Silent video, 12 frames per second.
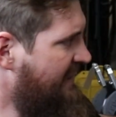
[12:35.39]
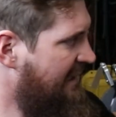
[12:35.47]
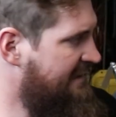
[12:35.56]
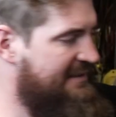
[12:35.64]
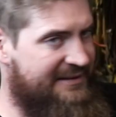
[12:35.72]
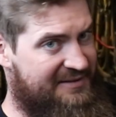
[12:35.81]

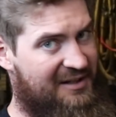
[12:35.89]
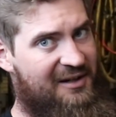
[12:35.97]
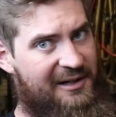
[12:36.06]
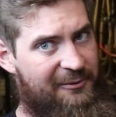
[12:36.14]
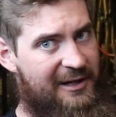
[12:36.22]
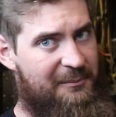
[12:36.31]
it's a
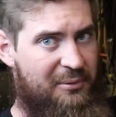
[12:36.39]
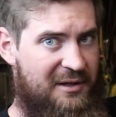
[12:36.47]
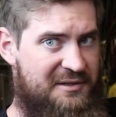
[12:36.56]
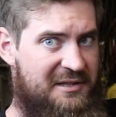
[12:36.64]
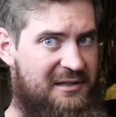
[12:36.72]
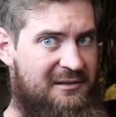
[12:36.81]
high reg
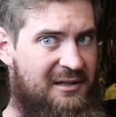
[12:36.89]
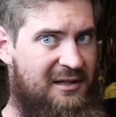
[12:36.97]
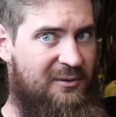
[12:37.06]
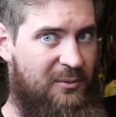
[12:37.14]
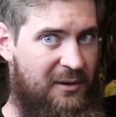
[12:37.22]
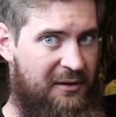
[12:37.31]
pressure
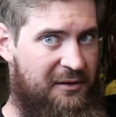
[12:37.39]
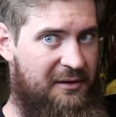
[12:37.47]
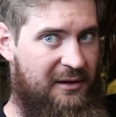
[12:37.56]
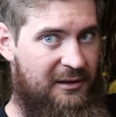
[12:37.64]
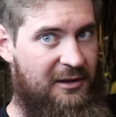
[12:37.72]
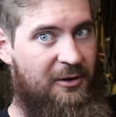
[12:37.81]
with
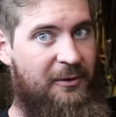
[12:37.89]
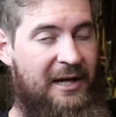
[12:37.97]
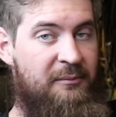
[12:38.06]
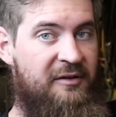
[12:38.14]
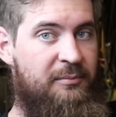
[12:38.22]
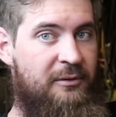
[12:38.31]
a low
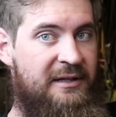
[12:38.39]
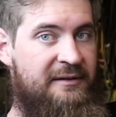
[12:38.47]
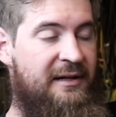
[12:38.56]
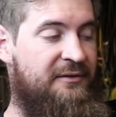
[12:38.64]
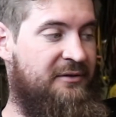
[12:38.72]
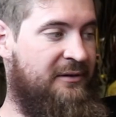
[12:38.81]
hammer spring
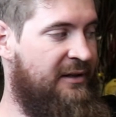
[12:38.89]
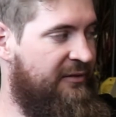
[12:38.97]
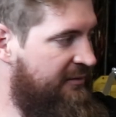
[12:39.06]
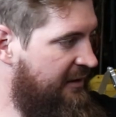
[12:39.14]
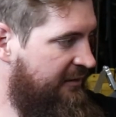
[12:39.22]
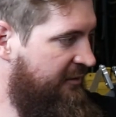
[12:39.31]
tension.
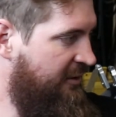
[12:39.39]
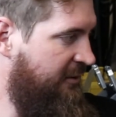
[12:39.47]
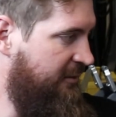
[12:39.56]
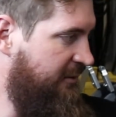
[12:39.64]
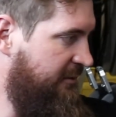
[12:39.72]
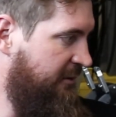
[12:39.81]
There's
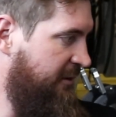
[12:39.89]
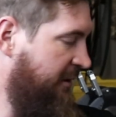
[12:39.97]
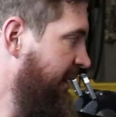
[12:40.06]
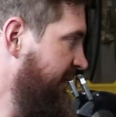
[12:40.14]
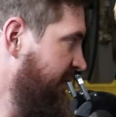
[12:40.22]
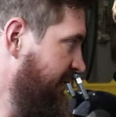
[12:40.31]
not a
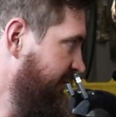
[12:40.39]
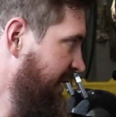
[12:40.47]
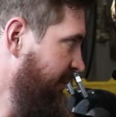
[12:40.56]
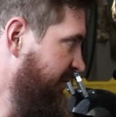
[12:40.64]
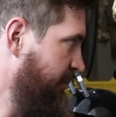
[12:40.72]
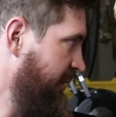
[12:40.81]
great deal of
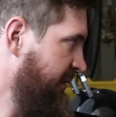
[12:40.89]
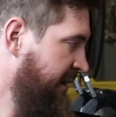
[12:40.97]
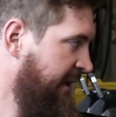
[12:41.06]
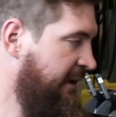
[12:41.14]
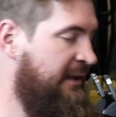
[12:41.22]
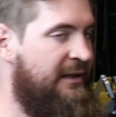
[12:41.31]
hammer spring
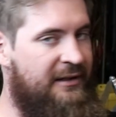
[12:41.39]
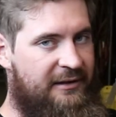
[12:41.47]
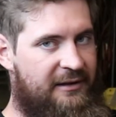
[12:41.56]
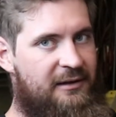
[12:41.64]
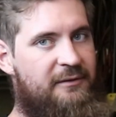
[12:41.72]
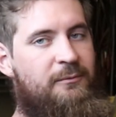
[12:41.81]
there,
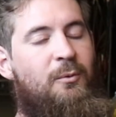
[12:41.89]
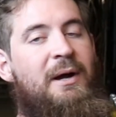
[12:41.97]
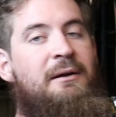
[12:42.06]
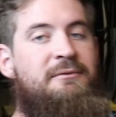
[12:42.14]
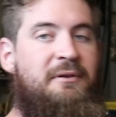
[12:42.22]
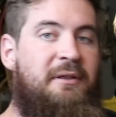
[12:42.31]
and I've
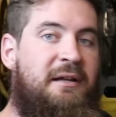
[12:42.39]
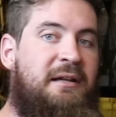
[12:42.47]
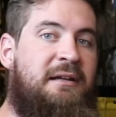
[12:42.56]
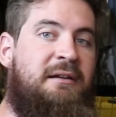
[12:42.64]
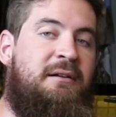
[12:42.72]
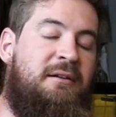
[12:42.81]
wound
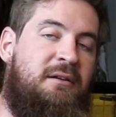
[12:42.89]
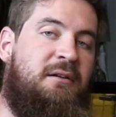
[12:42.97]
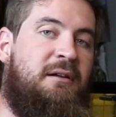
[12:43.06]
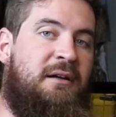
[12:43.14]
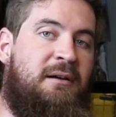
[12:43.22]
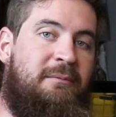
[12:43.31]
the
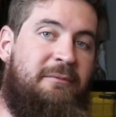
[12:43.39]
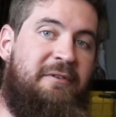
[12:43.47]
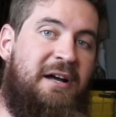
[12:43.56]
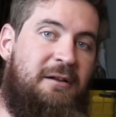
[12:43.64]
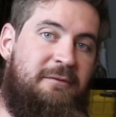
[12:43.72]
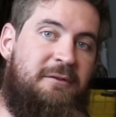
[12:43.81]

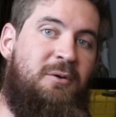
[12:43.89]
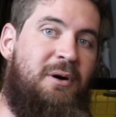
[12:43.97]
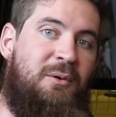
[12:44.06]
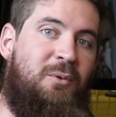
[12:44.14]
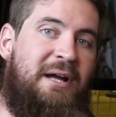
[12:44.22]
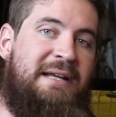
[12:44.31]
valve
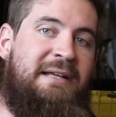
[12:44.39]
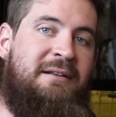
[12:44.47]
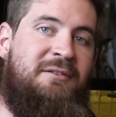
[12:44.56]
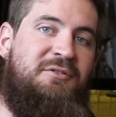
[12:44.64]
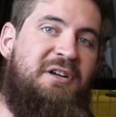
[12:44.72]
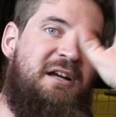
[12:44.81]
quite a way
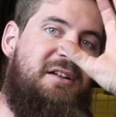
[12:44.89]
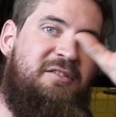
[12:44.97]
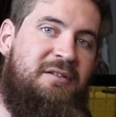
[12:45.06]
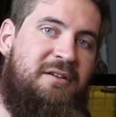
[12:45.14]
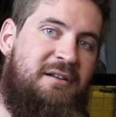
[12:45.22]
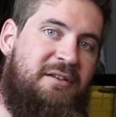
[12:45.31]
in just
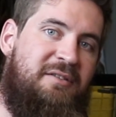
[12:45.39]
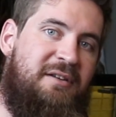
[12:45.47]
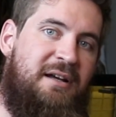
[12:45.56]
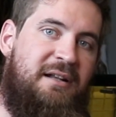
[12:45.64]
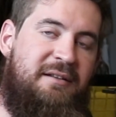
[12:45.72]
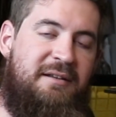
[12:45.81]
until it
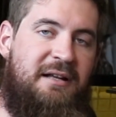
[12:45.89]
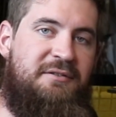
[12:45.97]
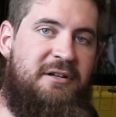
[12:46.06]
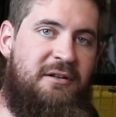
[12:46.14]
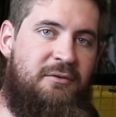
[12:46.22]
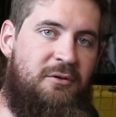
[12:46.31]
started
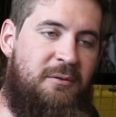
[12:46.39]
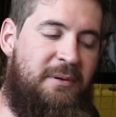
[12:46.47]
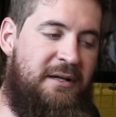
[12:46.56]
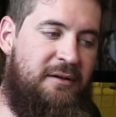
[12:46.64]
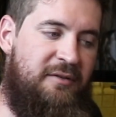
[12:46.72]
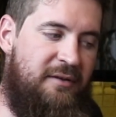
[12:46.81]
touching and
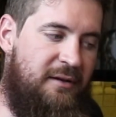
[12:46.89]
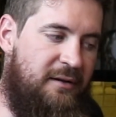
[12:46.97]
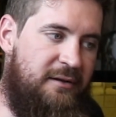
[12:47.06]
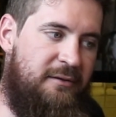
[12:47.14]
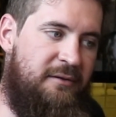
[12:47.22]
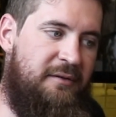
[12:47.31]
dropping, so that
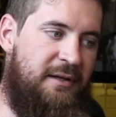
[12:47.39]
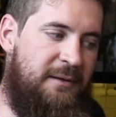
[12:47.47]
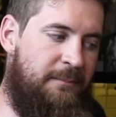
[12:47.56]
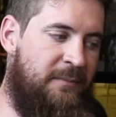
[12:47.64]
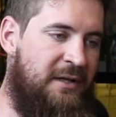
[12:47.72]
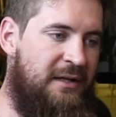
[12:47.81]
I could
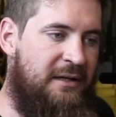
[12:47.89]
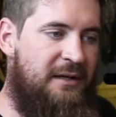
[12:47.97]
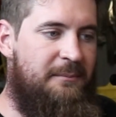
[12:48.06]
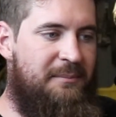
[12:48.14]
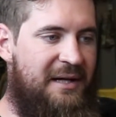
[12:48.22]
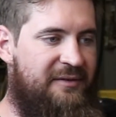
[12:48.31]

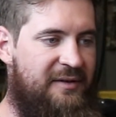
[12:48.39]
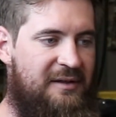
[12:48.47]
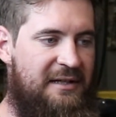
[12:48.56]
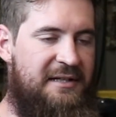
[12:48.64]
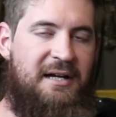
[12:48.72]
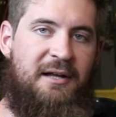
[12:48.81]

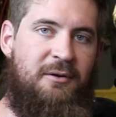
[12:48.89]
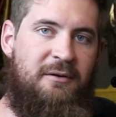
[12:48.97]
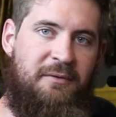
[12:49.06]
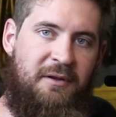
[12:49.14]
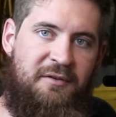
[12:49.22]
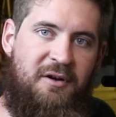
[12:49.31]
basically cut
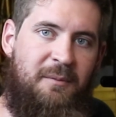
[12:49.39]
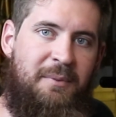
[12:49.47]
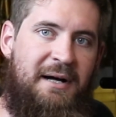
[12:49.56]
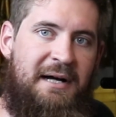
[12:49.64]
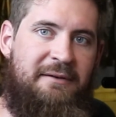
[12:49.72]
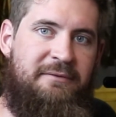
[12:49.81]
off the top
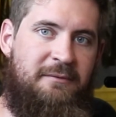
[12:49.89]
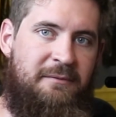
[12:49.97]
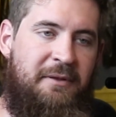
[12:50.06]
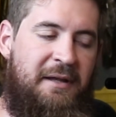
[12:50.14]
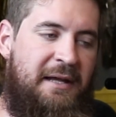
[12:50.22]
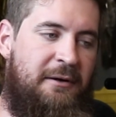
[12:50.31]
half
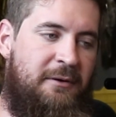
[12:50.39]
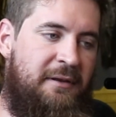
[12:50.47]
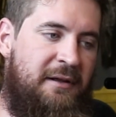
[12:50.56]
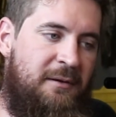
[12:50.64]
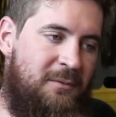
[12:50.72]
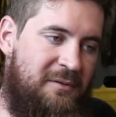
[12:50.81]
of the error
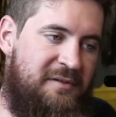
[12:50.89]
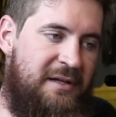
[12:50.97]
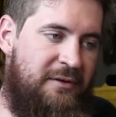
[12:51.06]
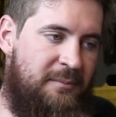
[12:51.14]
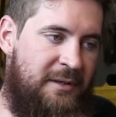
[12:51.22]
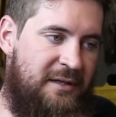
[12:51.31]
that it was
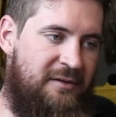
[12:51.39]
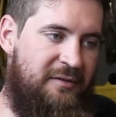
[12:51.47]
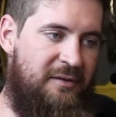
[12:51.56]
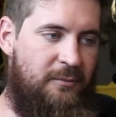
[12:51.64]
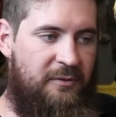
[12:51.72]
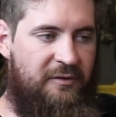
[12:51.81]
giving me,
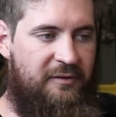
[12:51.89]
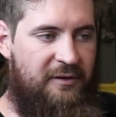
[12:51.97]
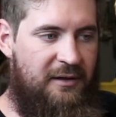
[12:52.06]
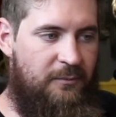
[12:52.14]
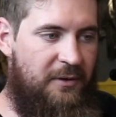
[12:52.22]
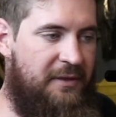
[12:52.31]
because it was
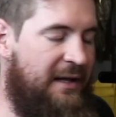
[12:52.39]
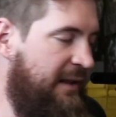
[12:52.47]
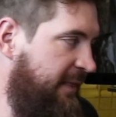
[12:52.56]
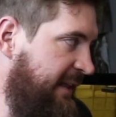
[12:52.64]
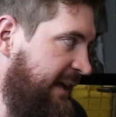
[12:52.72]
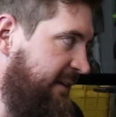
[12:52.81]

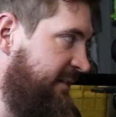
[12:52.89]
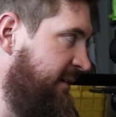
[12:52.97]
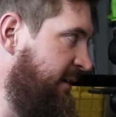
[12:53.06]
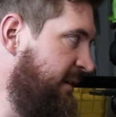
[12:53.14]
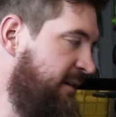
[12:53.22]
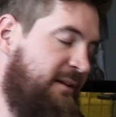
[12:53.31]
without that
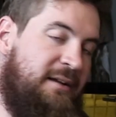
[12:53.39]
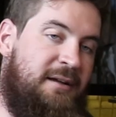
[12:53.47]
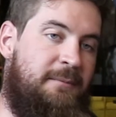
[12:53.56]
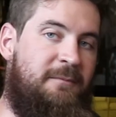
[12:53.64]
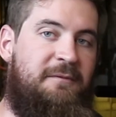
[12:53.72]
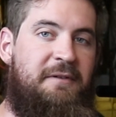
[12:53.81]

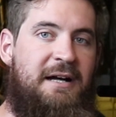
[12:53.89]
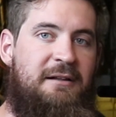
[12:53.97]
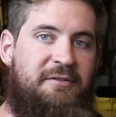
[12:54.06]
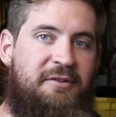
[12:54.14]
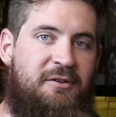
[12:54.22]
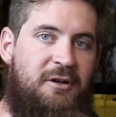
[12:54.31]

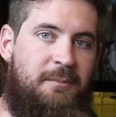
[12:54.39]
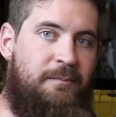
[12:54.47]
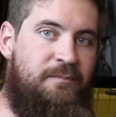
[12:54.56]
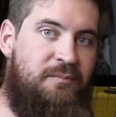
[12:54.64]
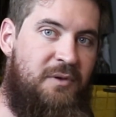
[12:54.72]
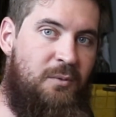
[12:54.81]
valve
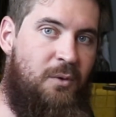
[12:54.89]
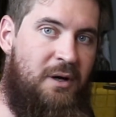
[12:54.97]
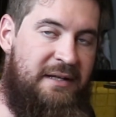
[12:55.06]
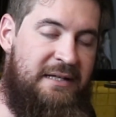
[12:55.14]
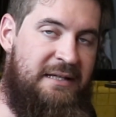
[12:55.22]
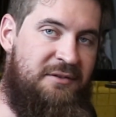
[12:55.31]
stop
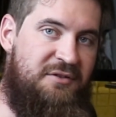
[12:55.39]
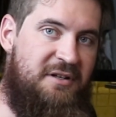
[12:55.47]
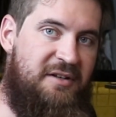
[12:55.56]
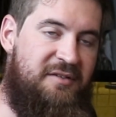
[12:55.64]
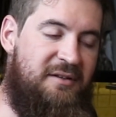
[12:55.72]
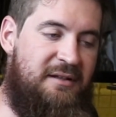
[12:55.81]
winding in
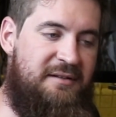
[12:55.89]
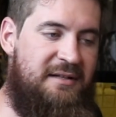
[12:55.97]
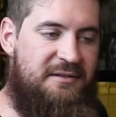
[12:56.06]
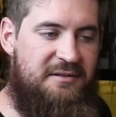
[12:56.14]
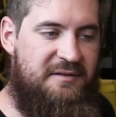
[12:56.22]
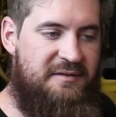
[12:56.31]
just till it
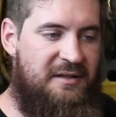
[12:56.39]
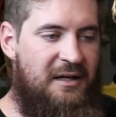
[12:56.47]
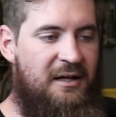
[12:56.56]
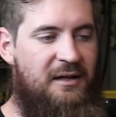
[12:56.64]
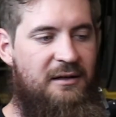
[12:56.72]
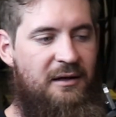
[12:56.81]
touches,
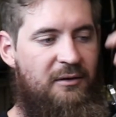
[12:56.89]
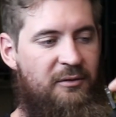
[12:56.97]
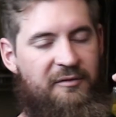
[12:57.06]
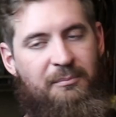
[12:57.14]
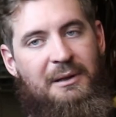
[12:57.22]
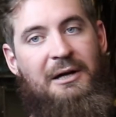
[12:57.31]
I
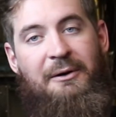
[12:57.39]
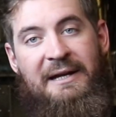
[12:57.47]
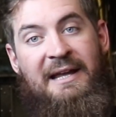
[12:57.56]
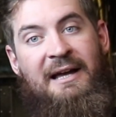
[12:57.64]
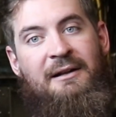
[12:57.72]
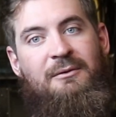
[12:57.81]
was
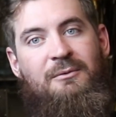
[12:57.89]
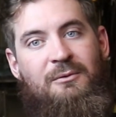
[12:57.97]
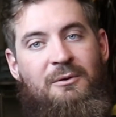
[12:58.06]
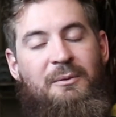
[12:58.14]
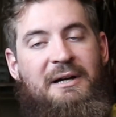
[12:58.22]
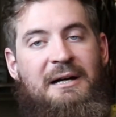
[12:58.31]
blowing out
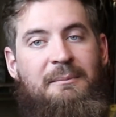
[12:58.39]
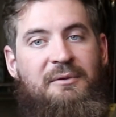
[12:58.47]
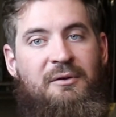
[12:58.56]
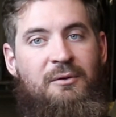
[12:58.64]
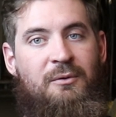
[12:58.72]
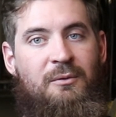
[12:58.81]
all the way up
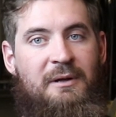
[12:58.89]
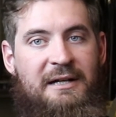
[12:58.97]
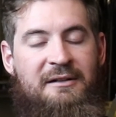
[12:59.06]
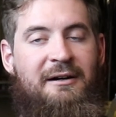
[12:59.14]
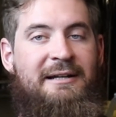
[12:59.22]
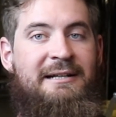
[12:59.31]
to
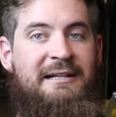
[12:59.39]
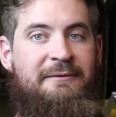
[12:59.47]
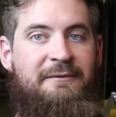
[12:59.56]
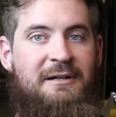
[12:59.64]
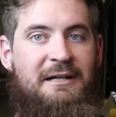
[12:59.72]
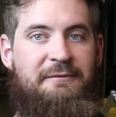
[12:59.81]
like
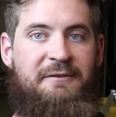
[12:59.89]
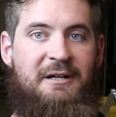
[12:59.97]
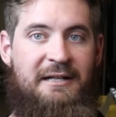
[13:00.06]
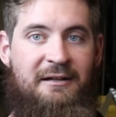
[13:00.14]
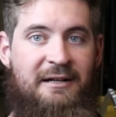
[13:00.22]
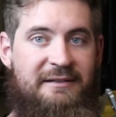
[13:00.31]
985,
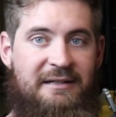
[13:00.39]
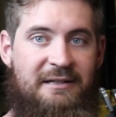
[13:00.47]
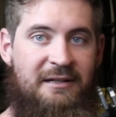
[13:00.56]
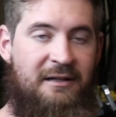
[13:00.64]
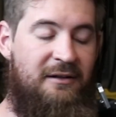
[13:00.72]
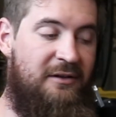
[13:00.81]

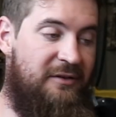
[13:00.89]
990.